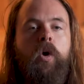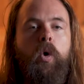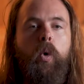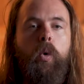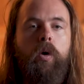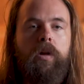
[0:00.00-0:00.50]

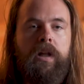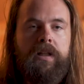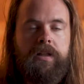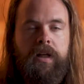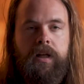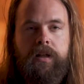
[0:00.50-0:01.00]
or
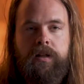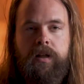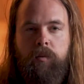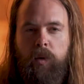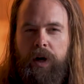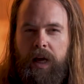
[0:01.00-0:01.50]
listening to
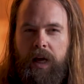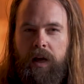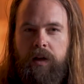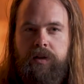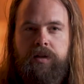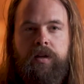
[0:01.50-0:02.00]
someone else